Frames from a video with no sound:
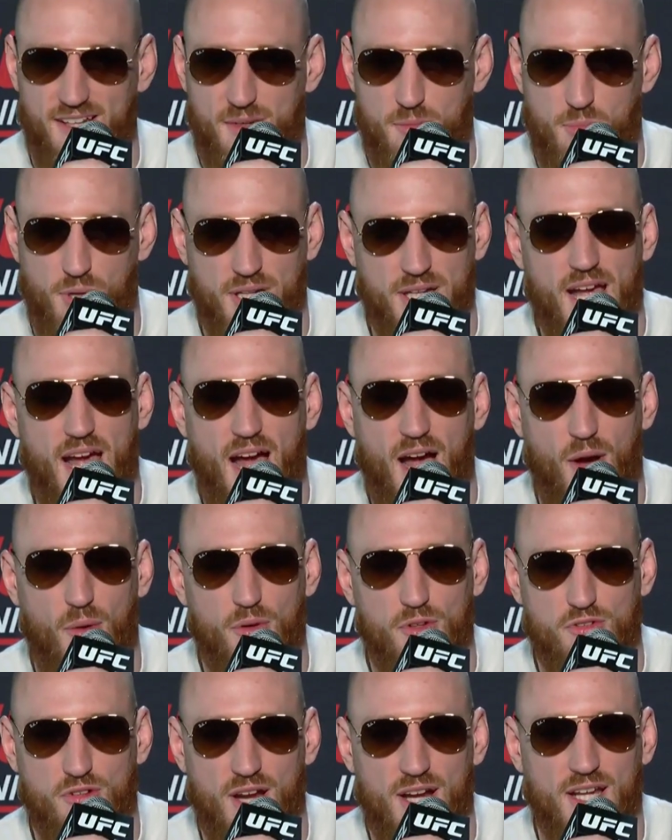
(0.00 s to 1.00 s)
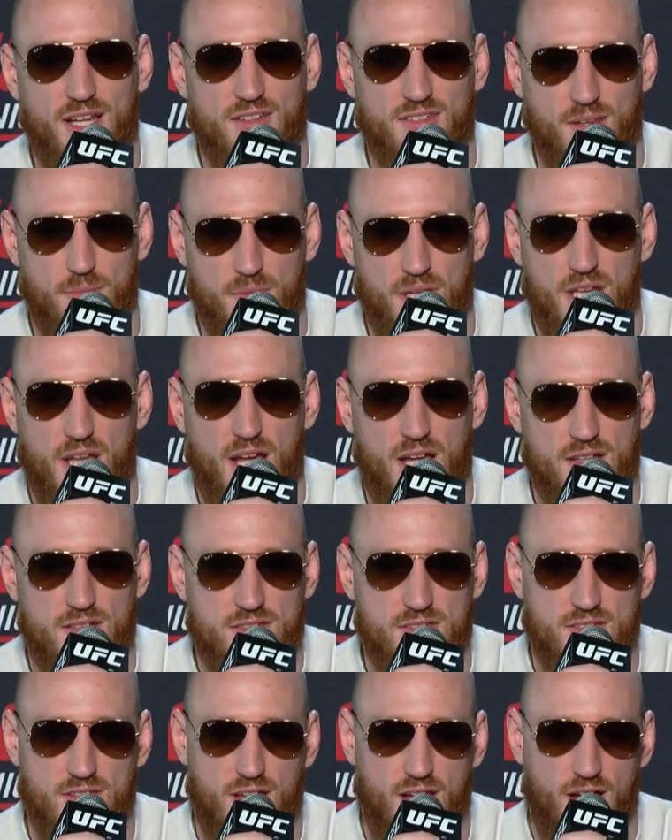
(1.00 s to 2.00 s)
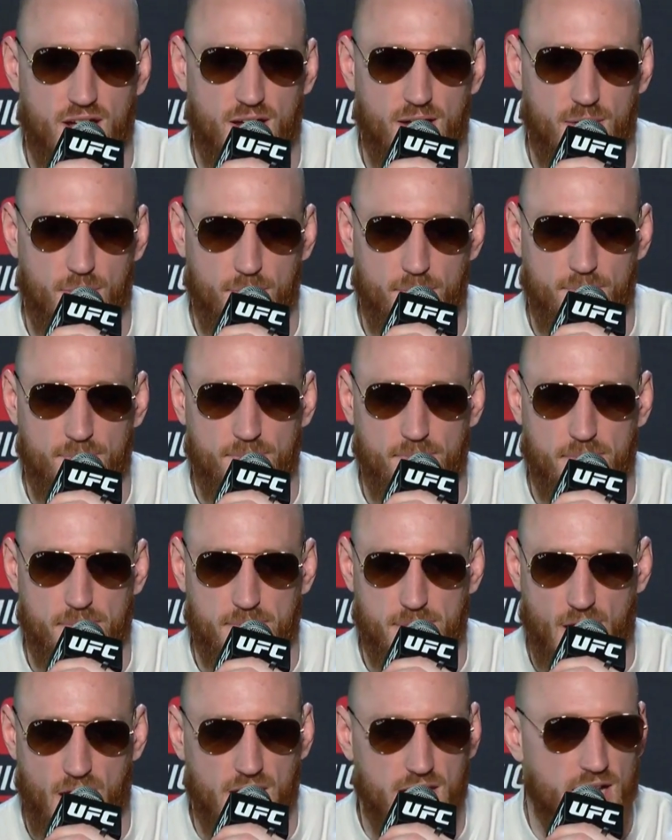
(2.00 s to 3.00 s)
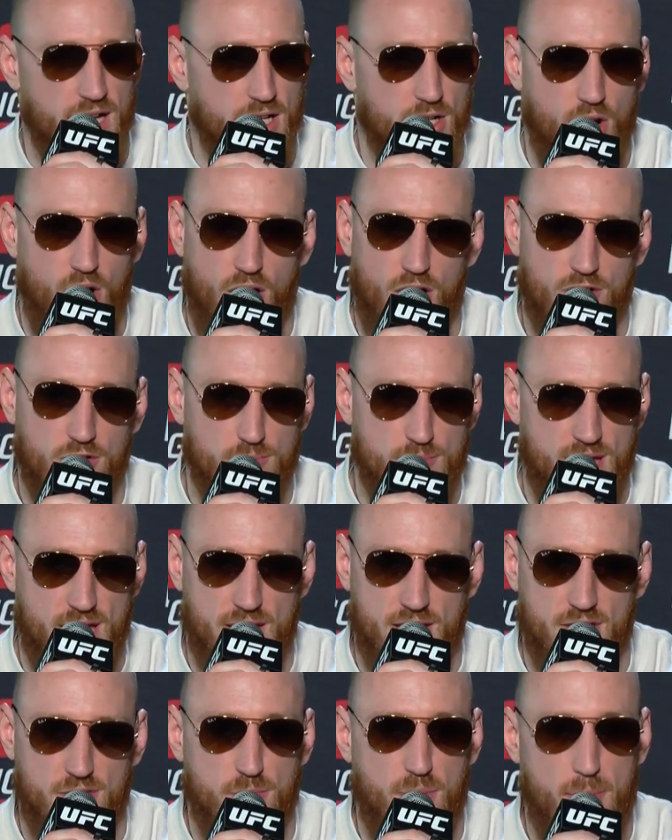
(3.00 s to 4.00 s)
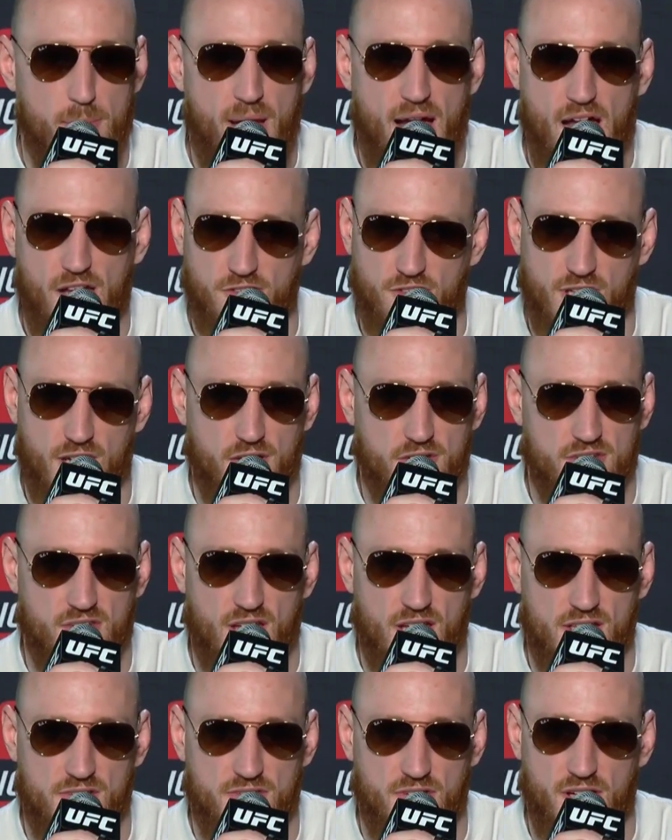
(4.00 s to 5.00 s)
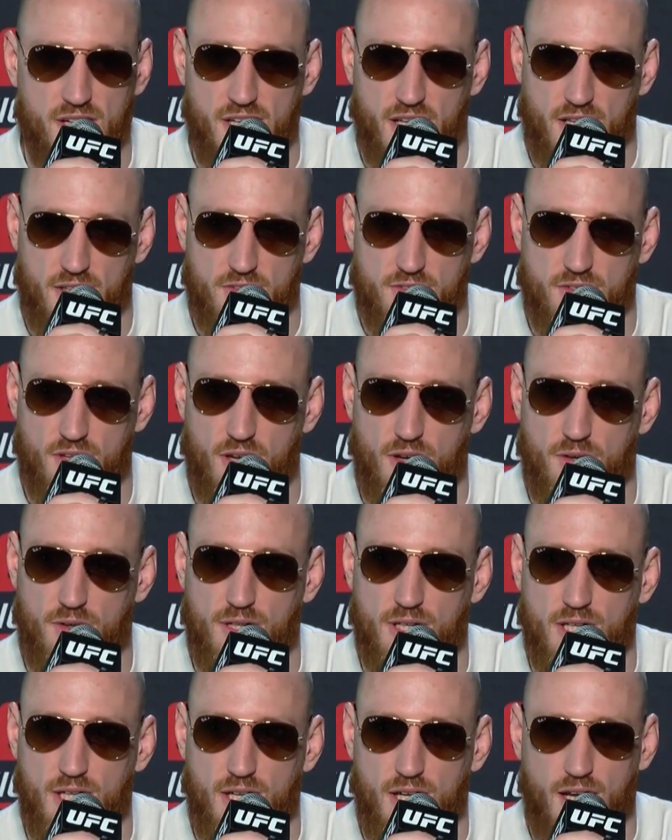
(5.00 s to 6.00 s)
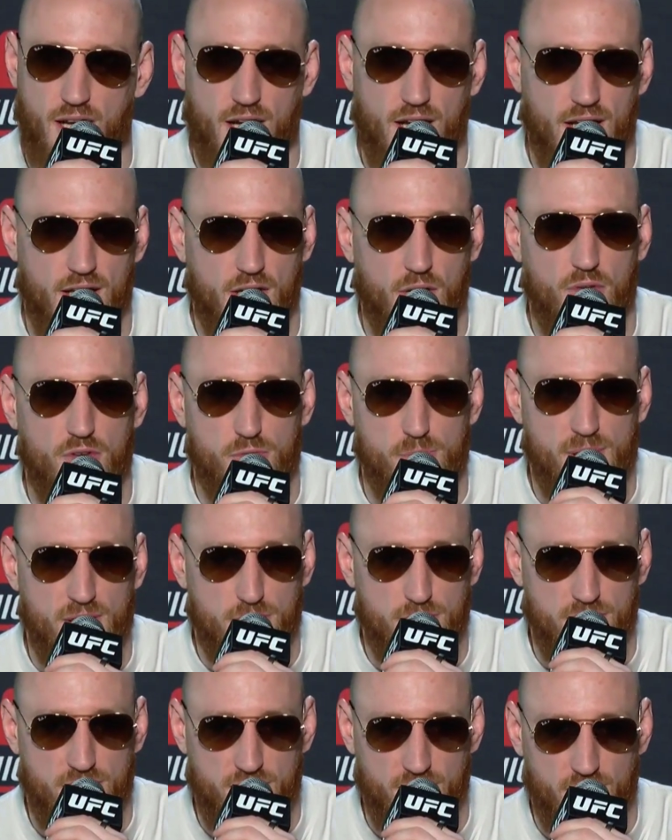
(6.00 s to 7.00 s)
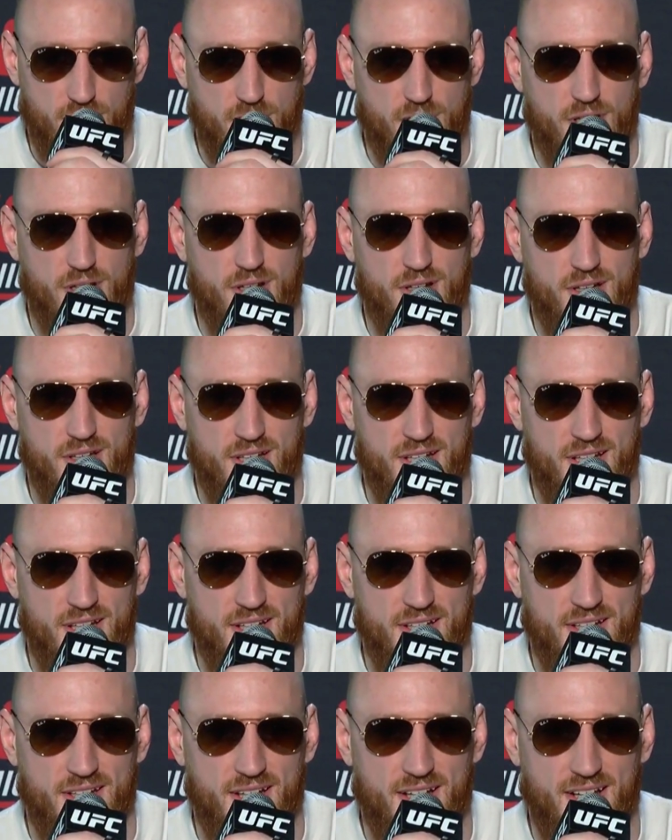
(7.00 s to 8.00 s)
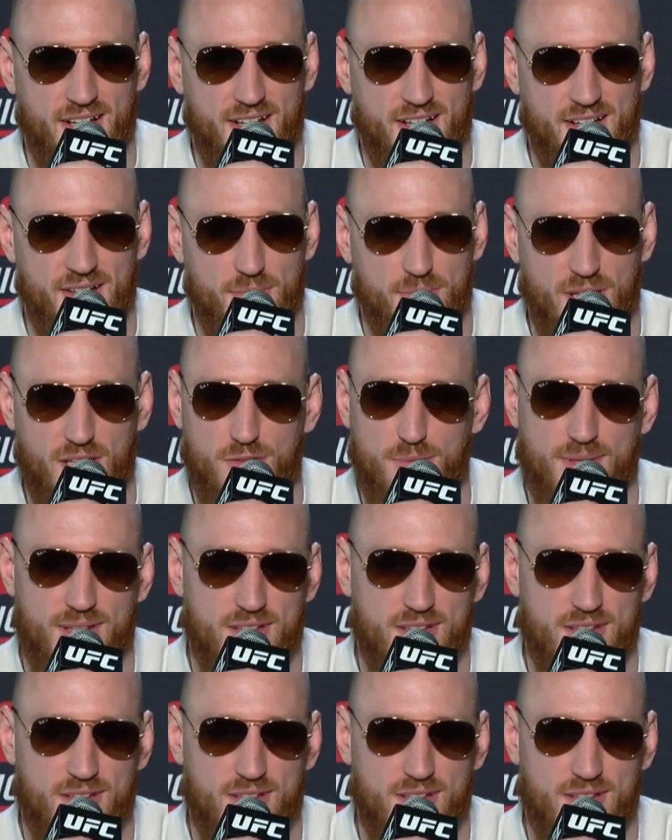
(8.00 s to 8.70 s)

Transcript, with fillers: But, yeah, I always try to get something nice. I like cars, man. That's my passion outside of fighting. So it always makes me feel good and makes me